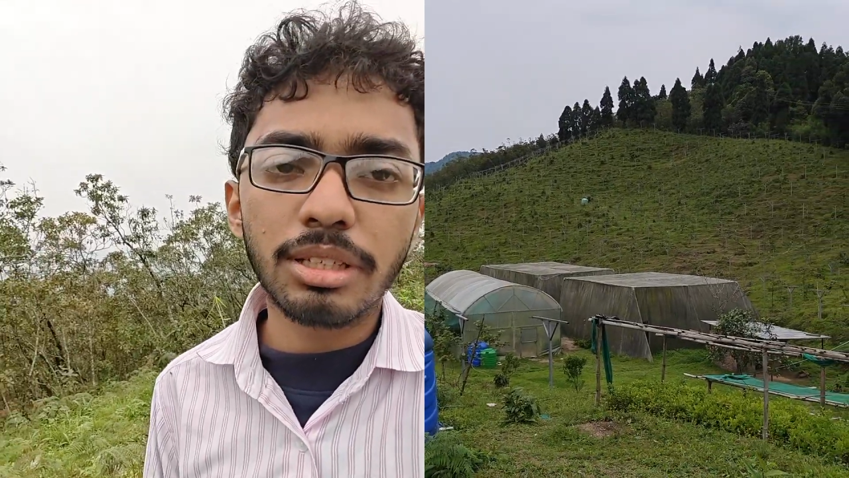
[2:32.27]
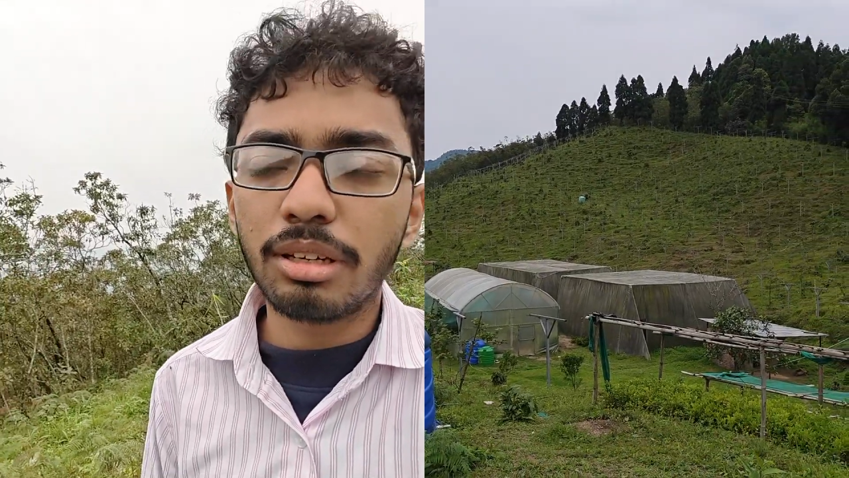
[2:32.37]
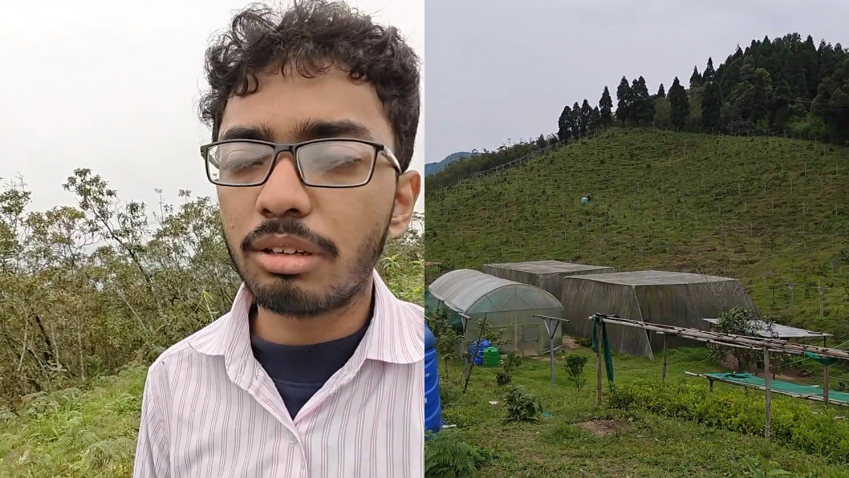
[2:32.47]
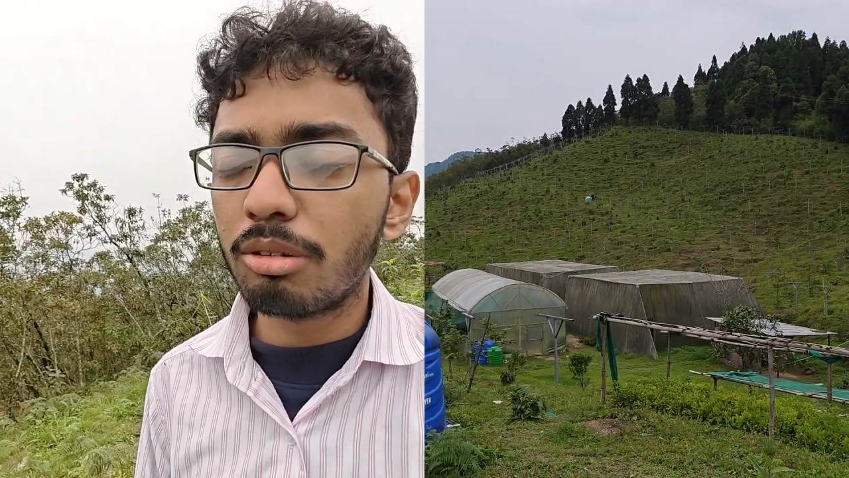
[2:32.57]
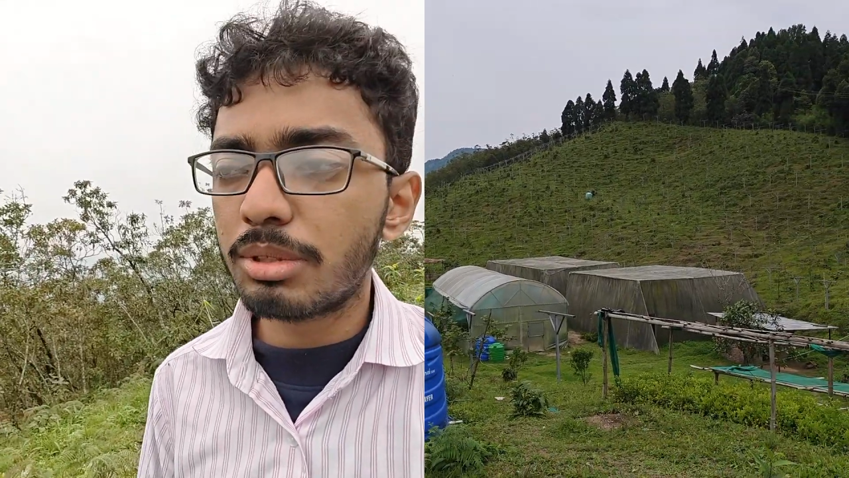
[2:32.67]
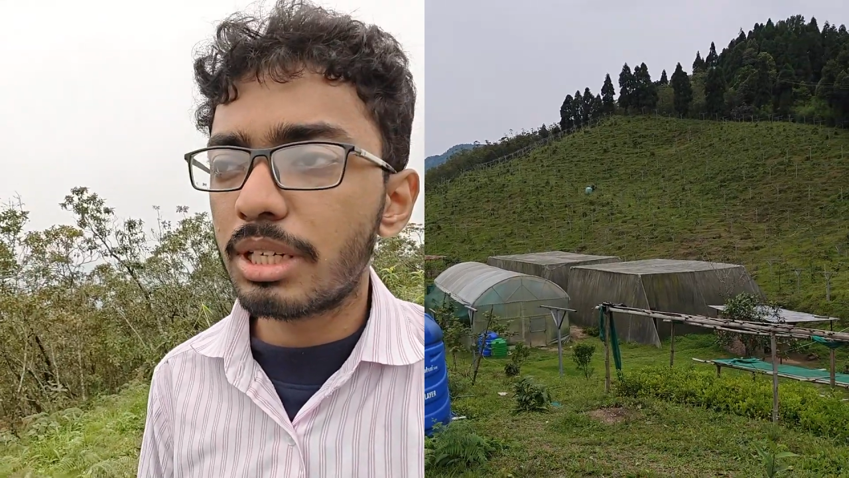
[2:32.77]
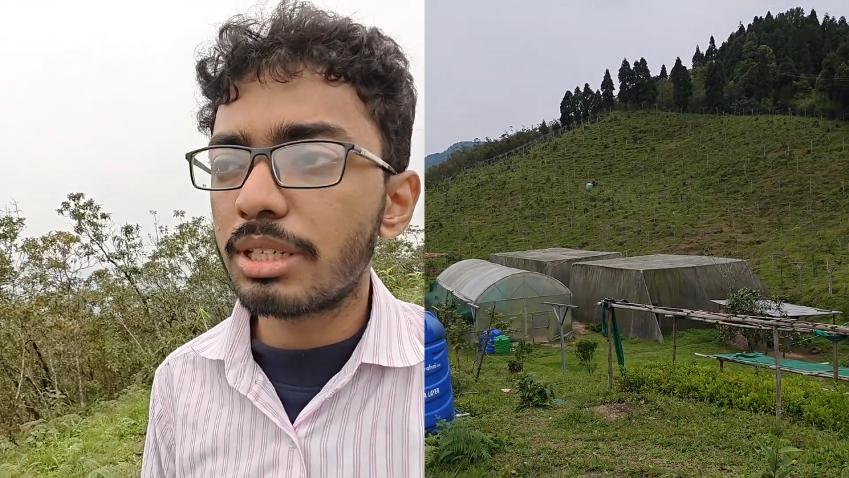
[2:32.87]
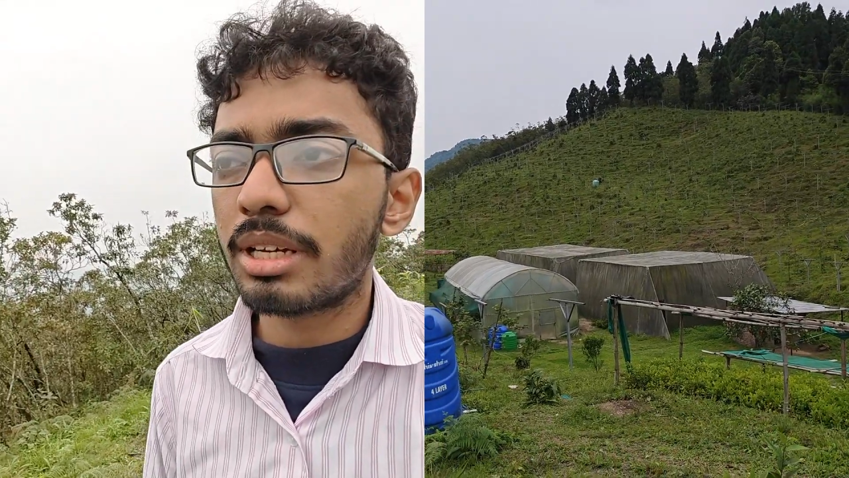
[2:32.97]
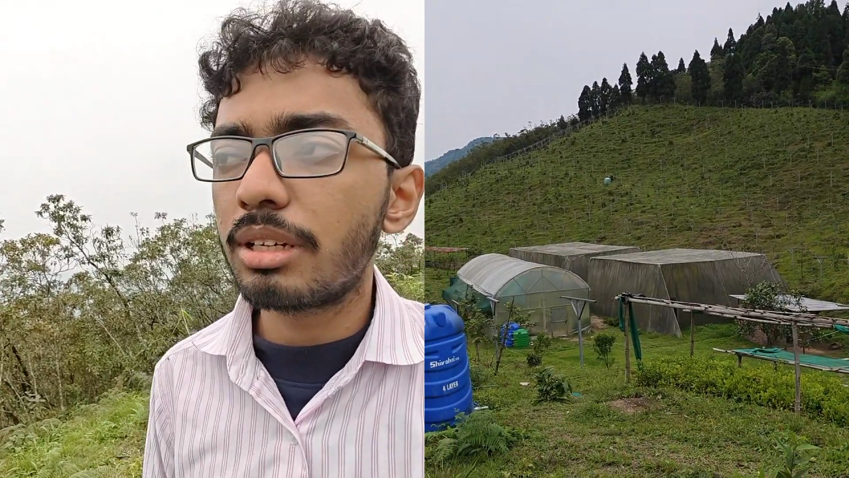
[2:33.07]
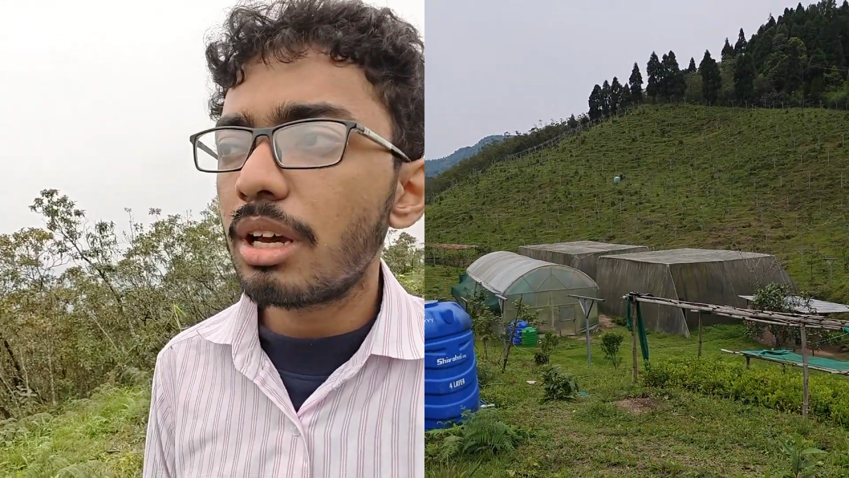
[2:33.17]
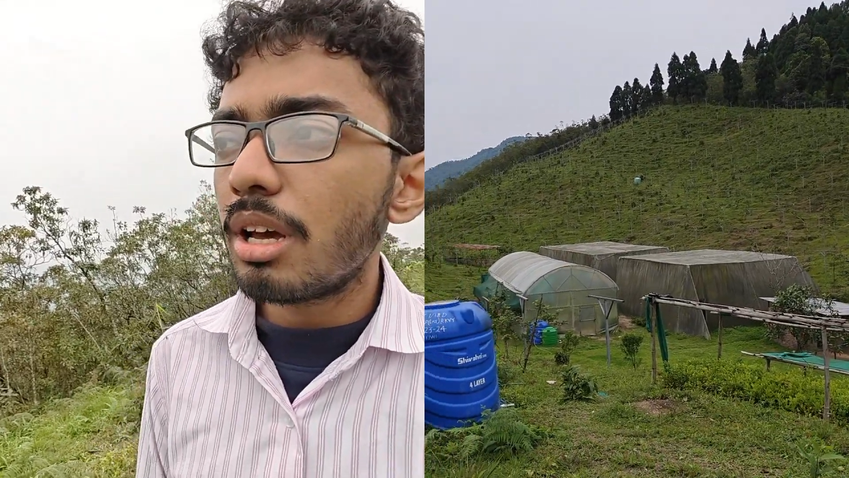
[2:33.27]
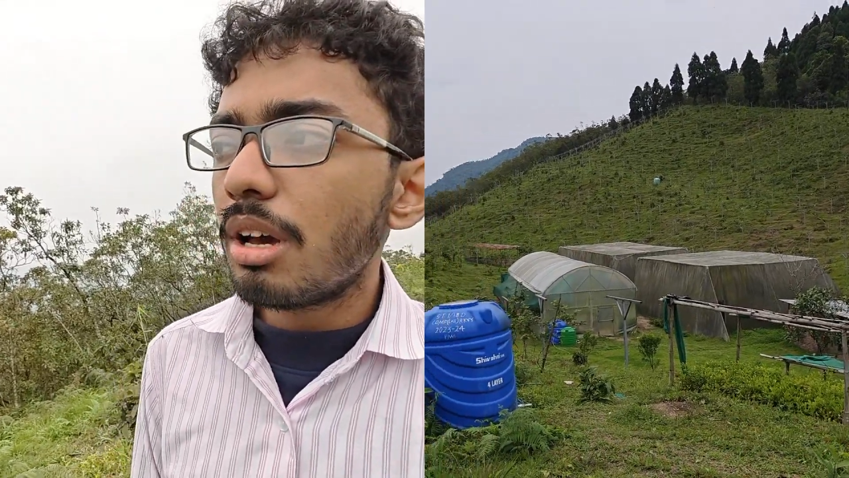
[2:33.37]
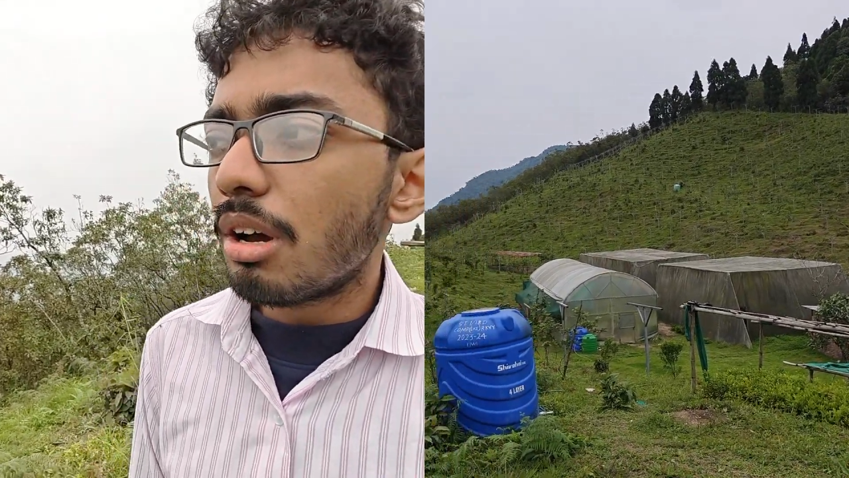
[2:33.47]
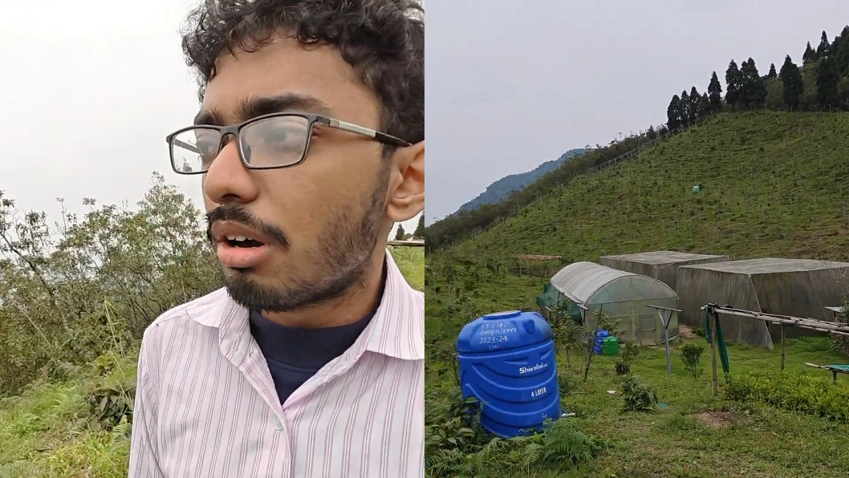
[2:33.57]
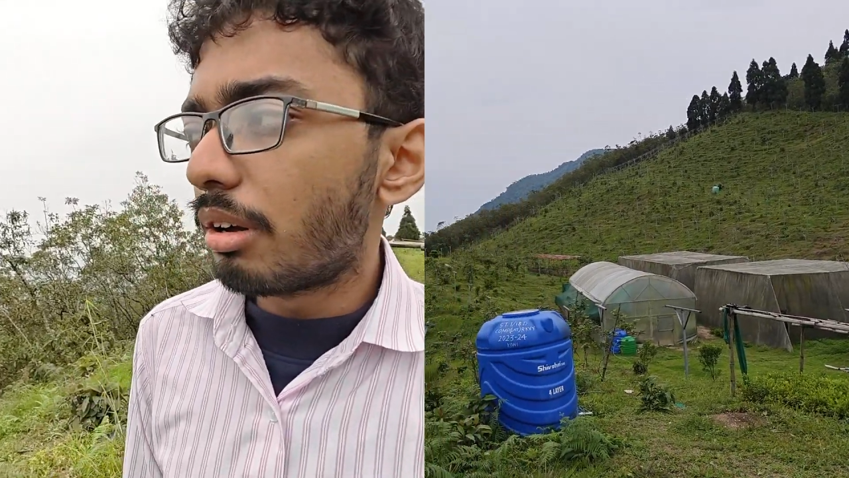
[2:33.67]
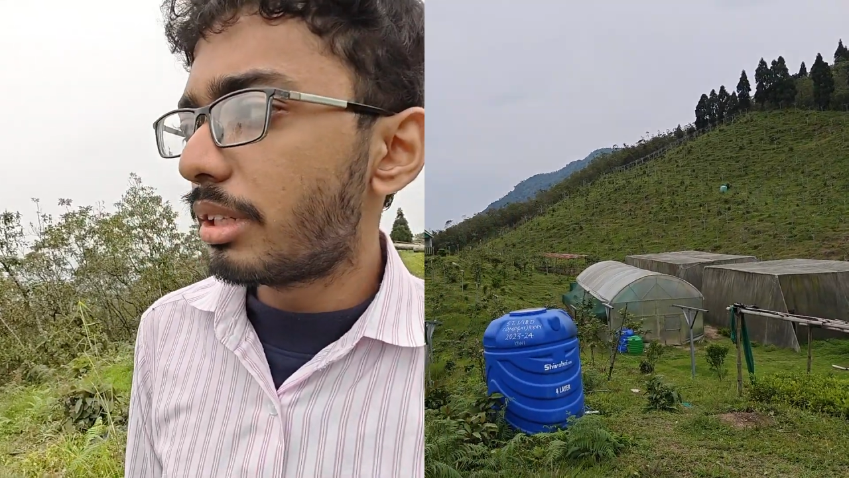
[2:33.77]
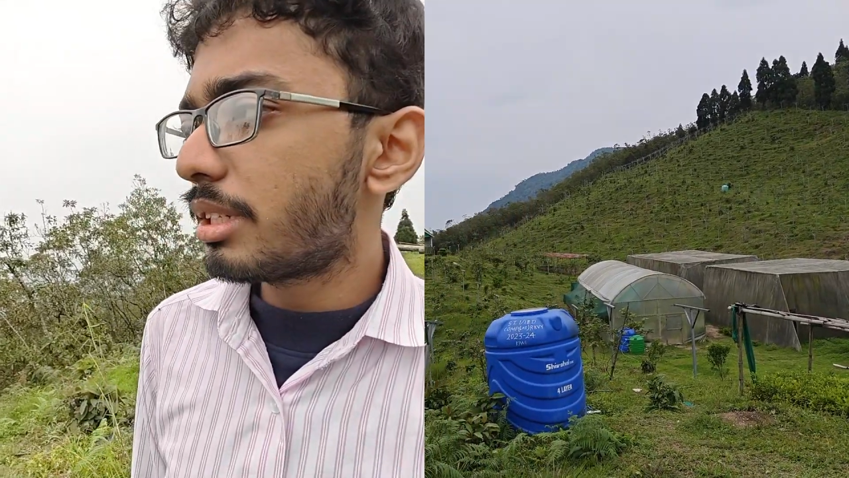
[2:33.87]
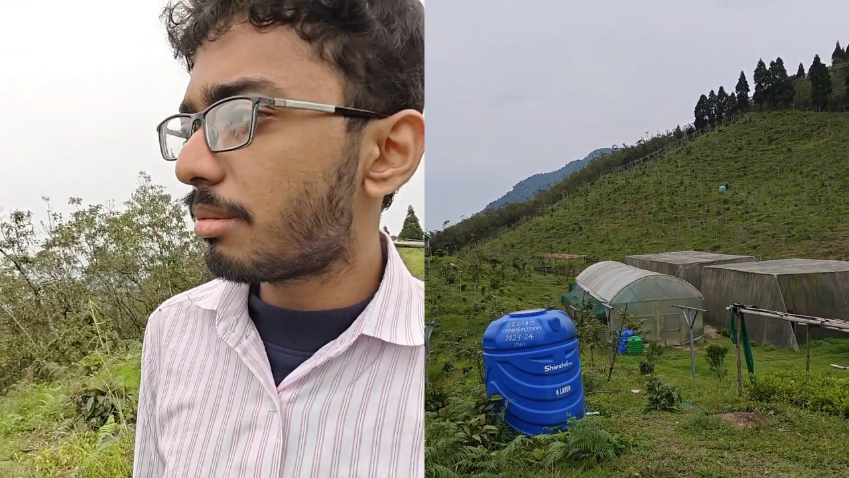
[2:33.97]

homestays, and all this.